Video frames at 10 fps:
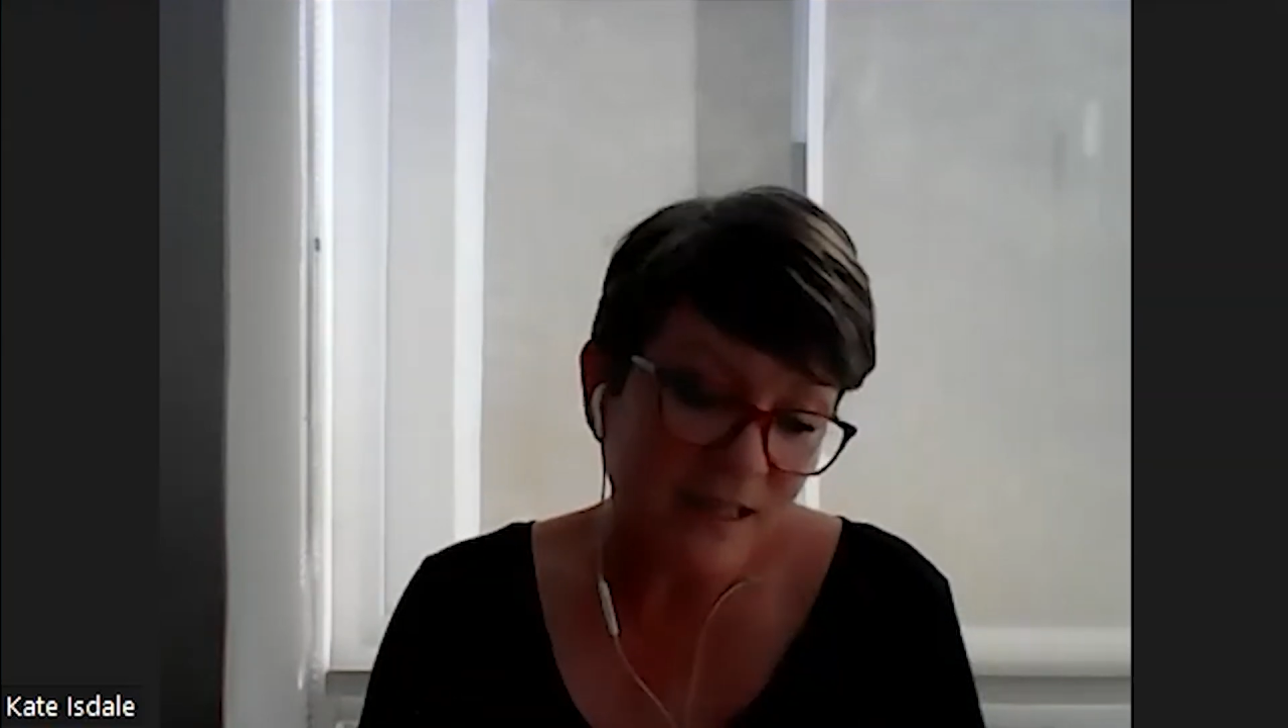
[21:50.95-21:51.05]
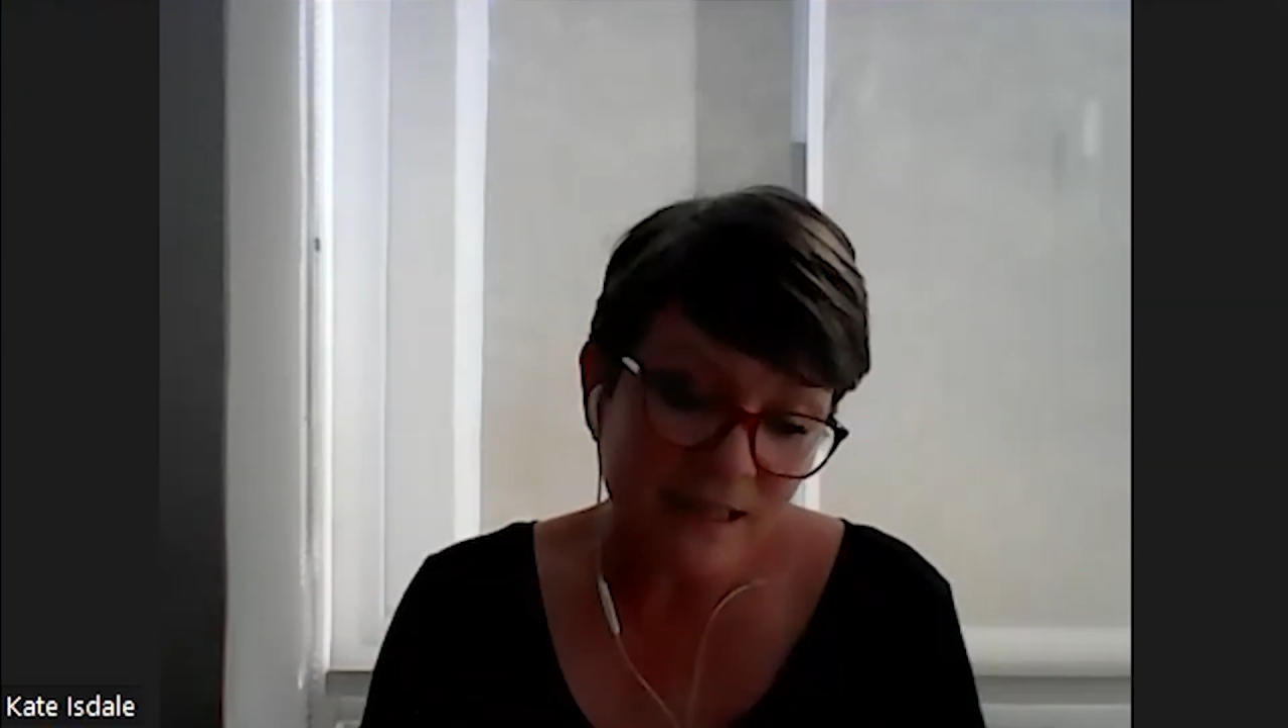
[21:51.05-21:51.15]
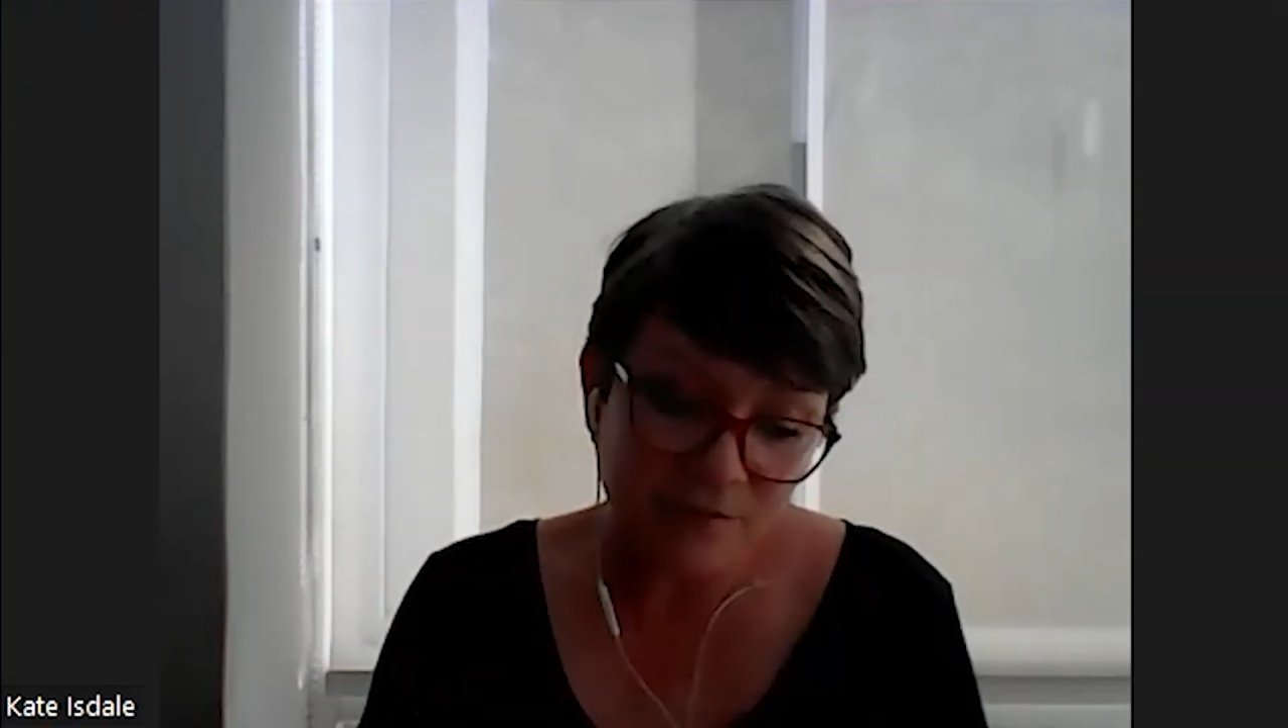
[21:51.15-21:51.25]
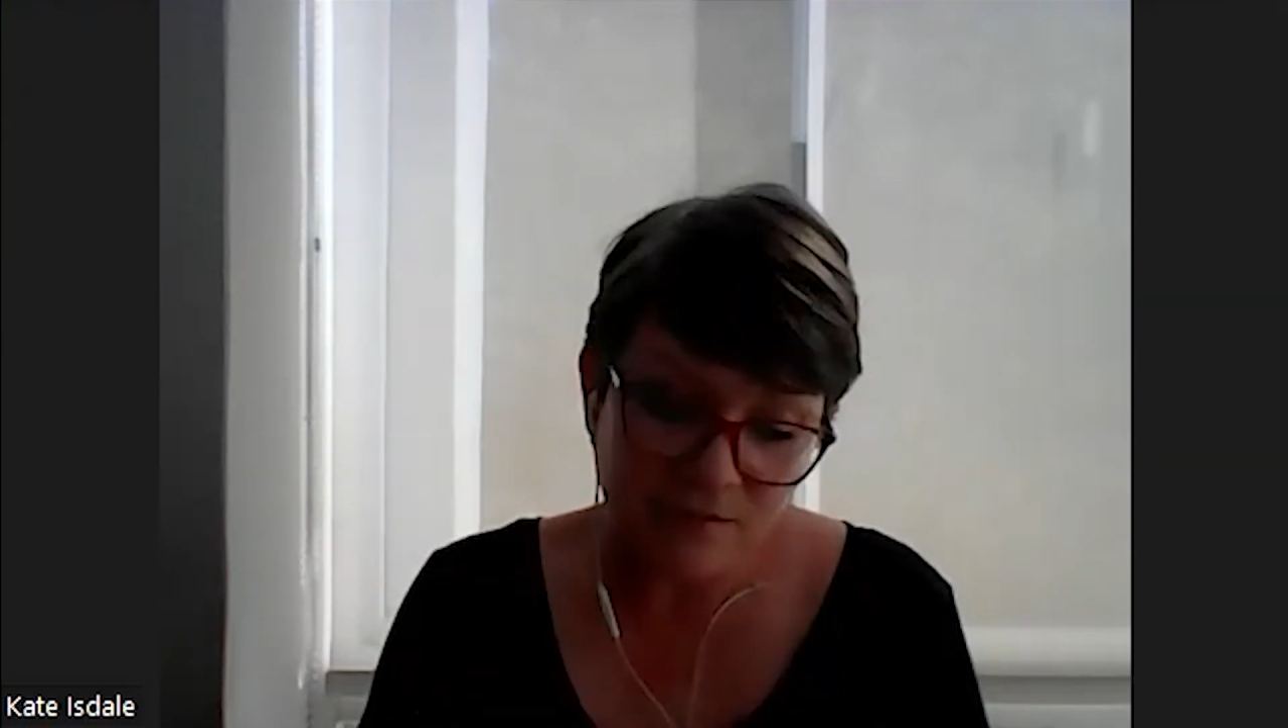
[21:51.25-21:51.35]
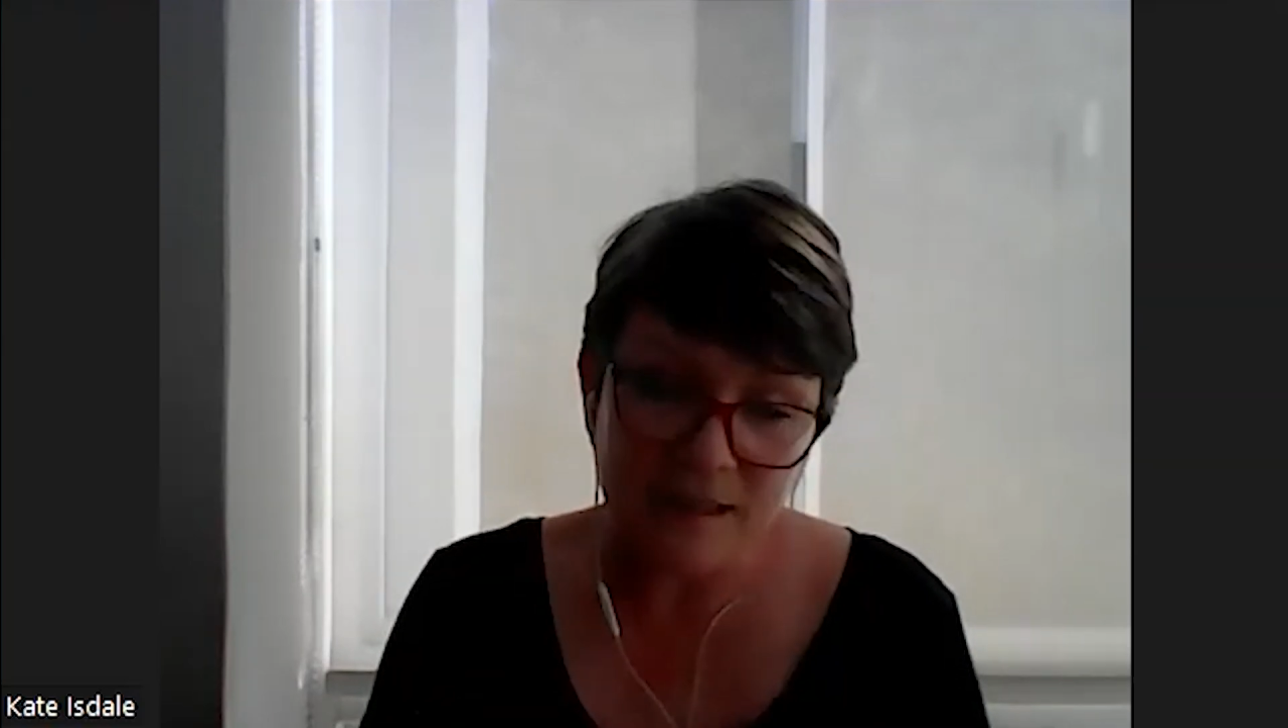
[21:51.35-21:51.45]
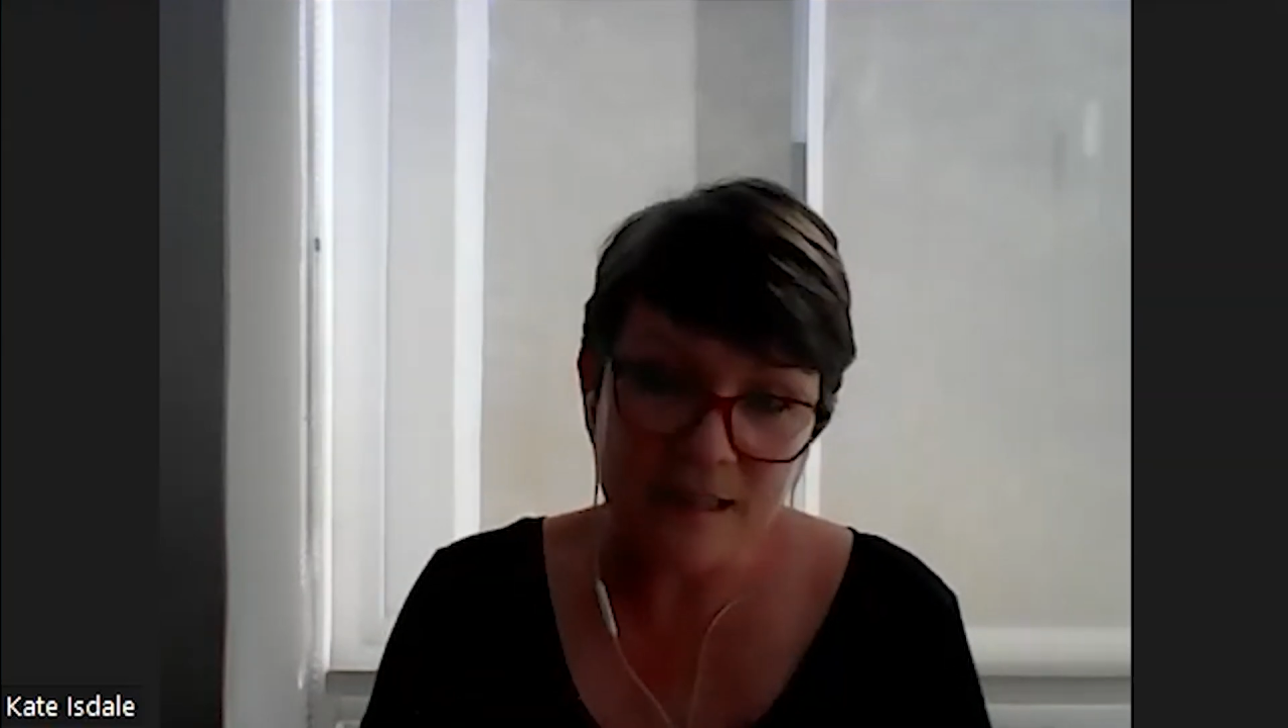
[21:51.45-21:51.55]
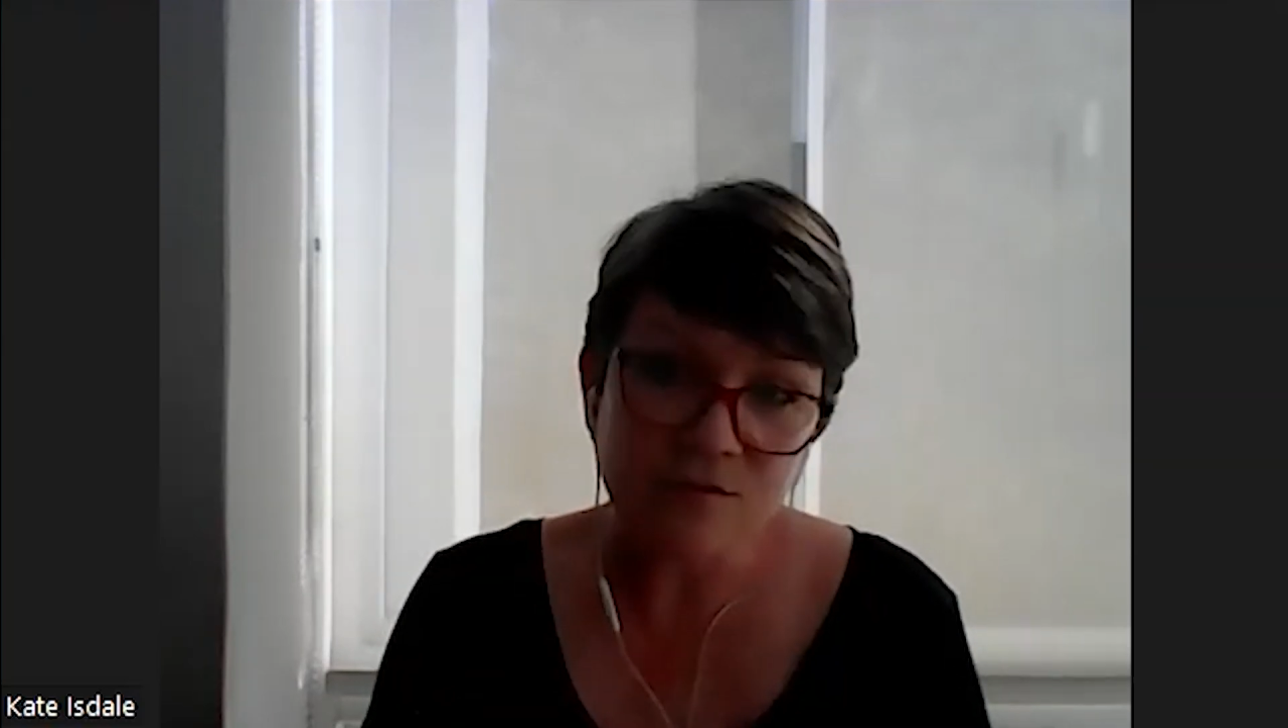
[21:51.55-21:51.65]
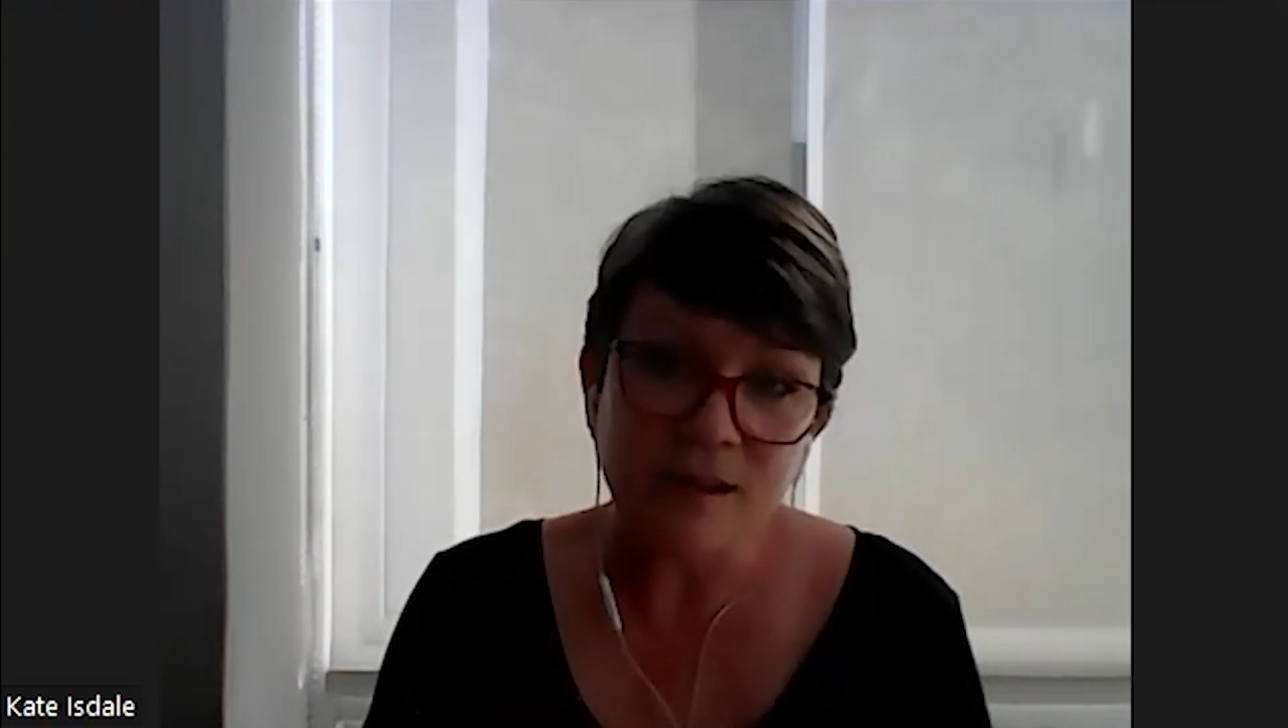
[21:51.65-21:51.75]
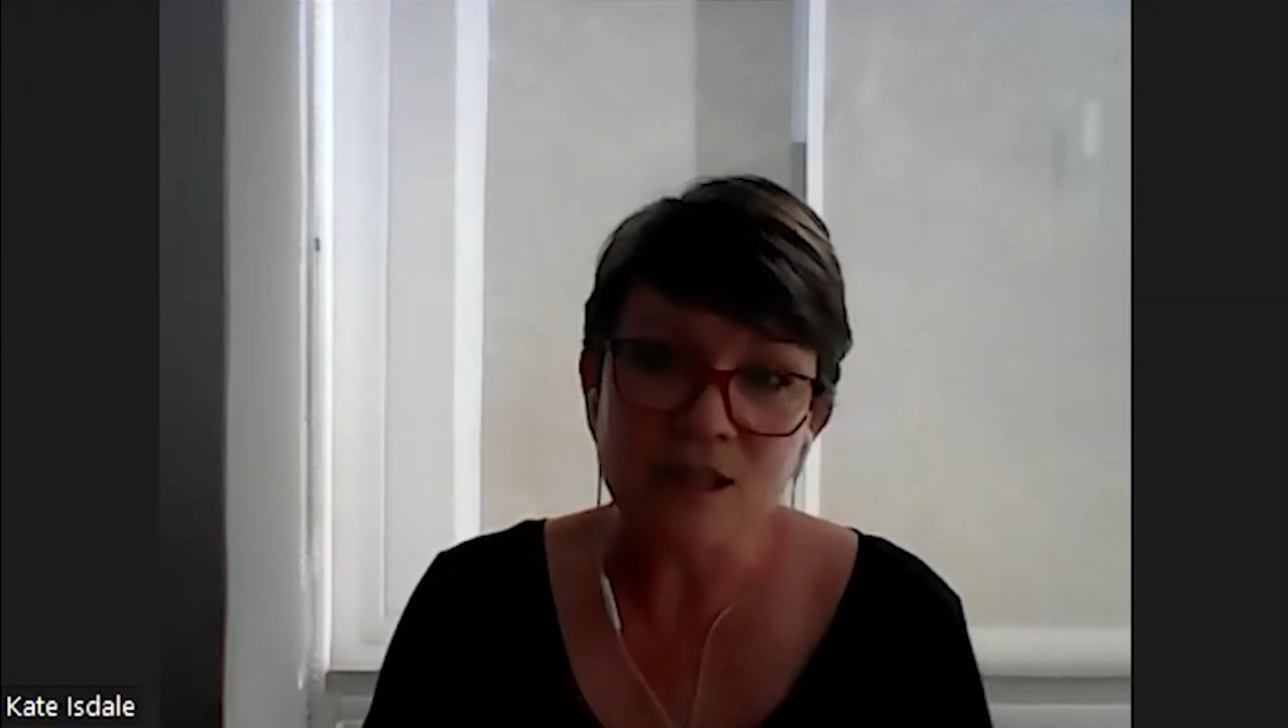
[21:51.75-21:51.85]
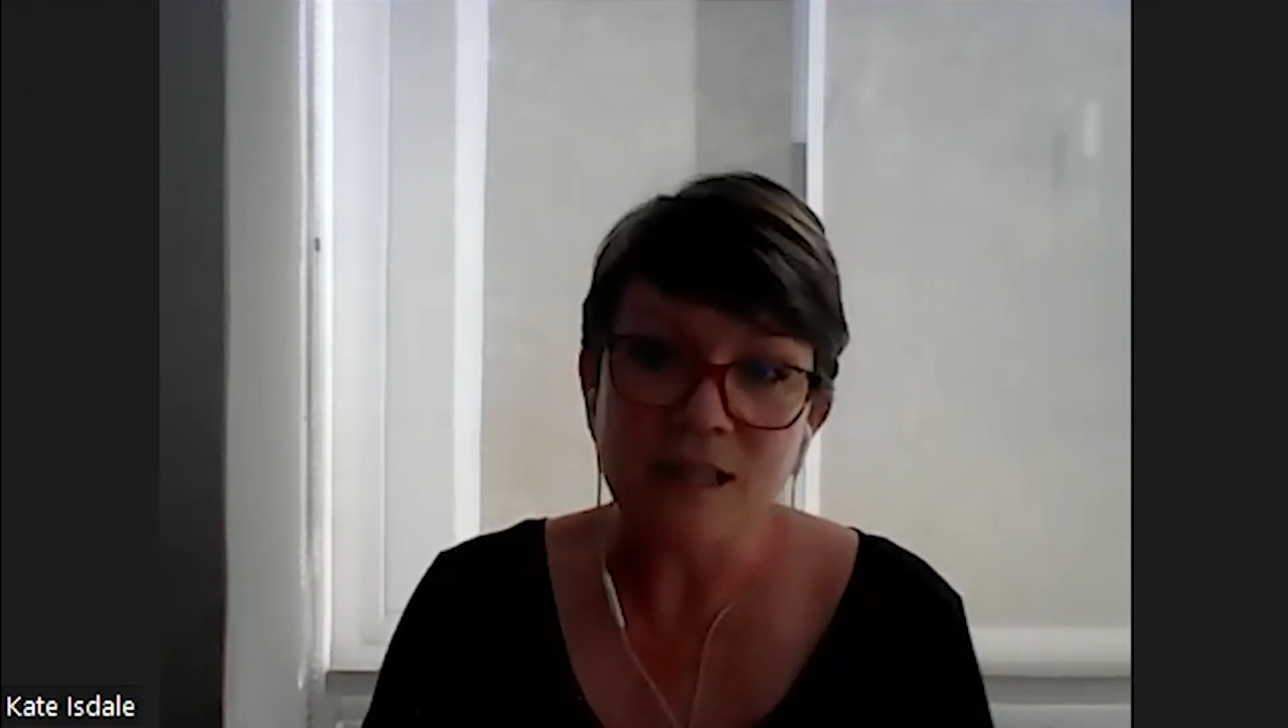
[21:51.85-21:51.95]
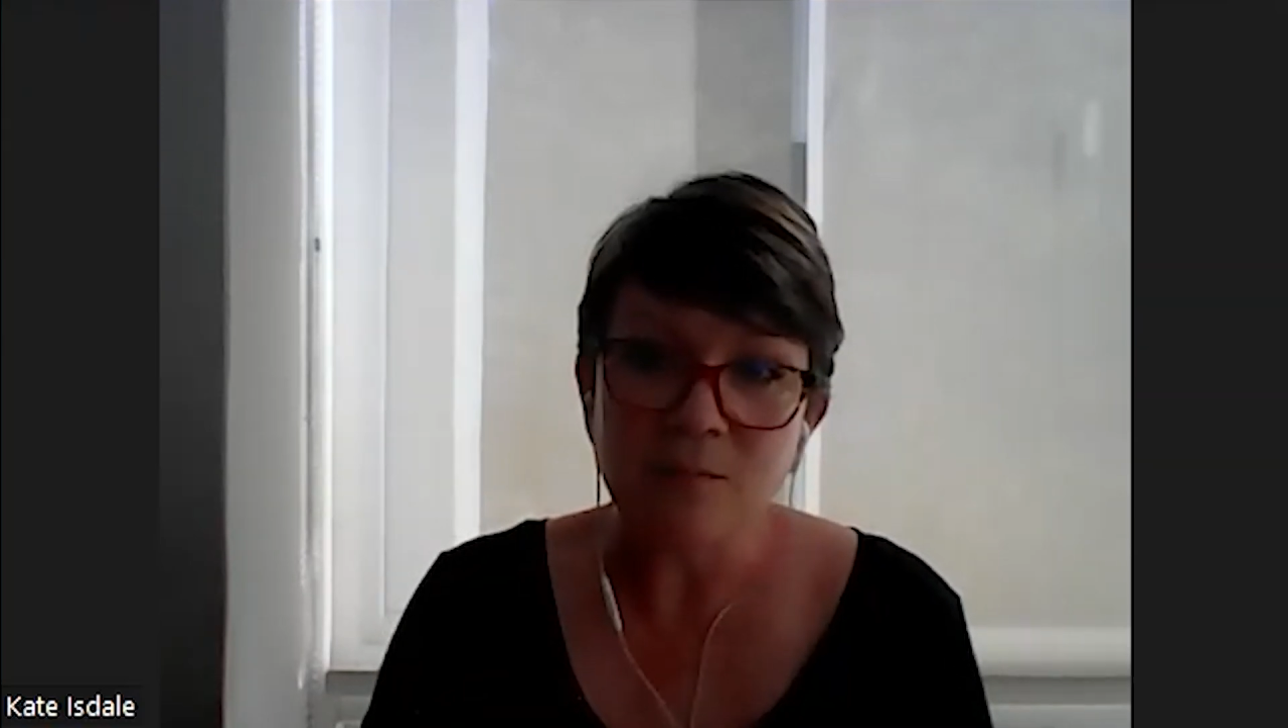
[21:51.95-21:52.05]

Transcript: differential